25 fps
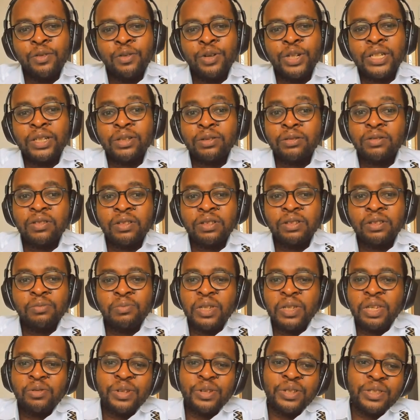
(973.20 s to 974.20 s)
which to
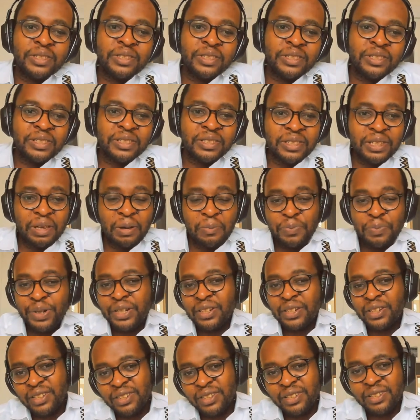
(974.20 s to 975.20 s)
me was a
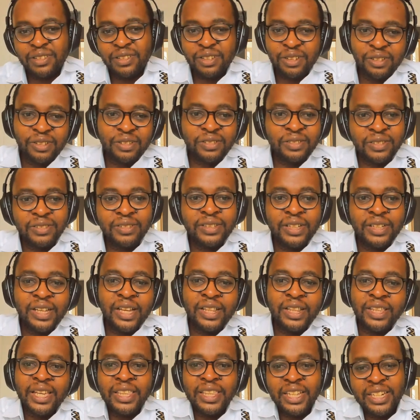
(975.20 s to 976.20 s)
bit,
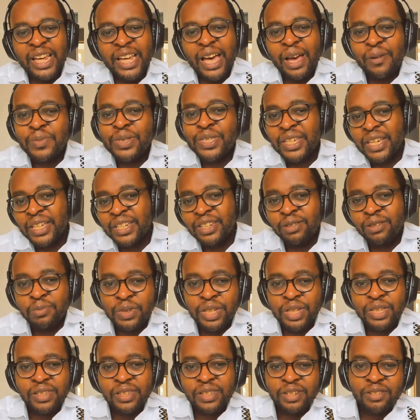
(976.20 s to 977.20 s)
at the time it's hit and
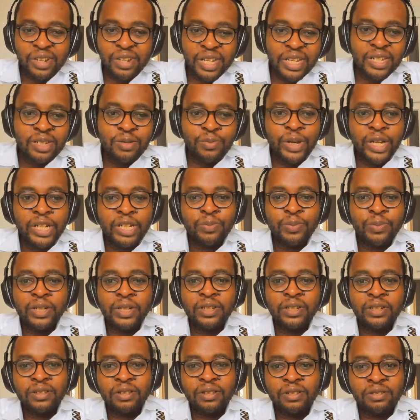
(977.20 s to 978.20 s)
miss, try and smash,
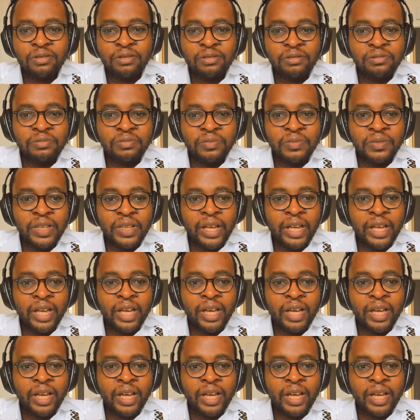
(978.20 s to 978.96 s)
but, and